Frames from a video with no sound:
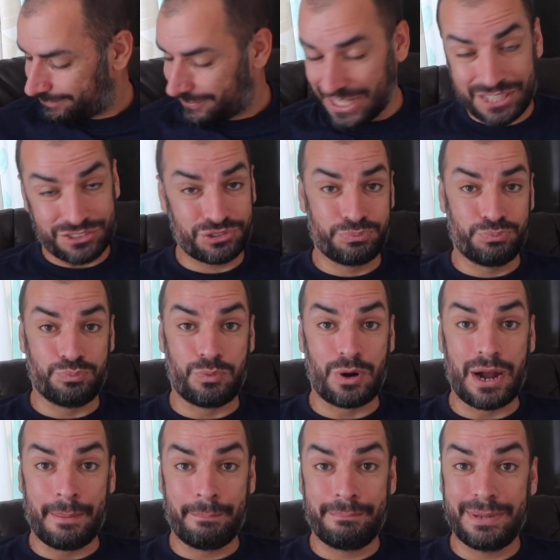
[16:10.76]
that's
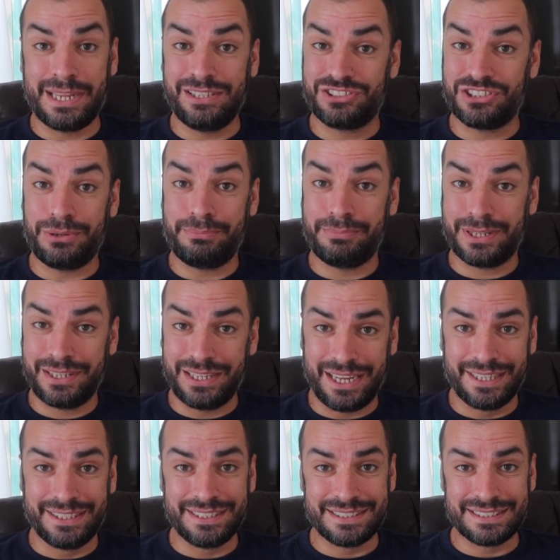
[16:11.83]
what I picked up,
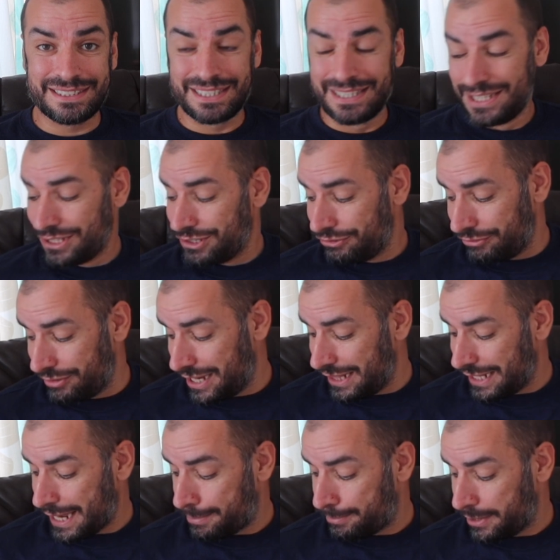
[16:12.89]
and
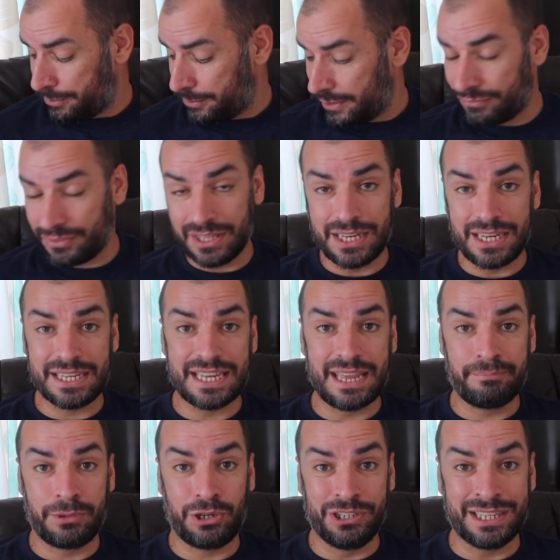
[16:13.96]
really happy with the
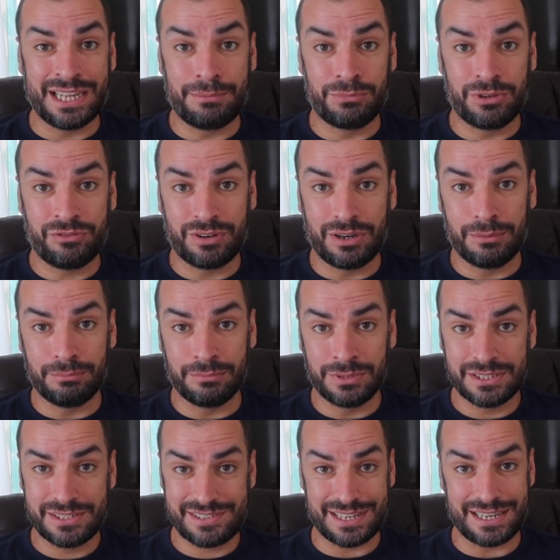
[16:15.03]
Game Boy camera from
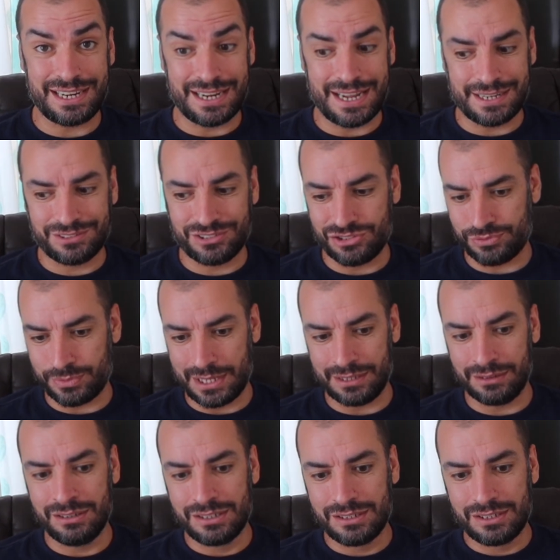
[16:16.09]
CEX as
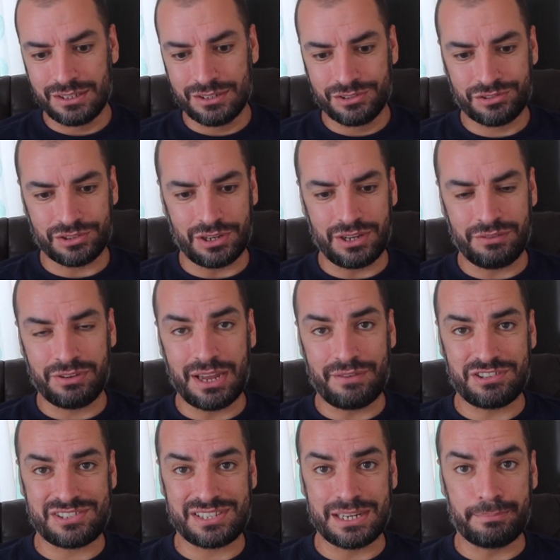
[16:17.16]
well. So if you
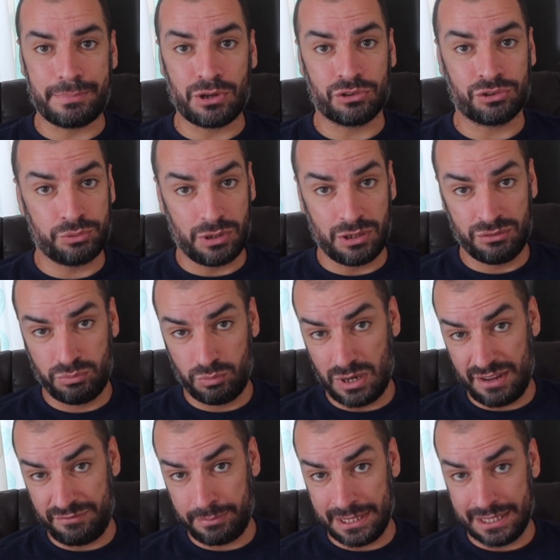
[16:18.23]
ever see a box one,
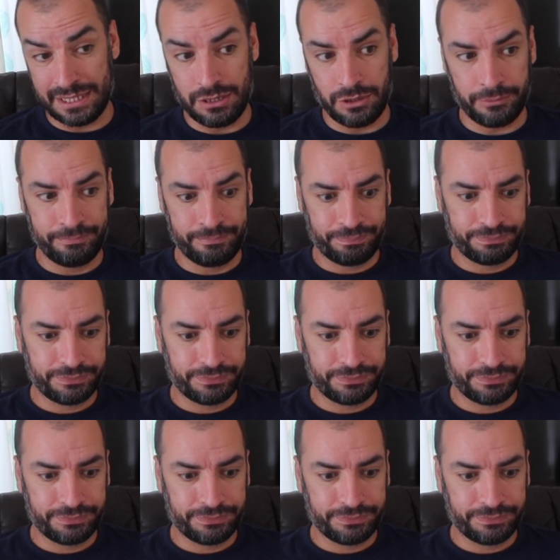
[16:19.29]
worth picking up.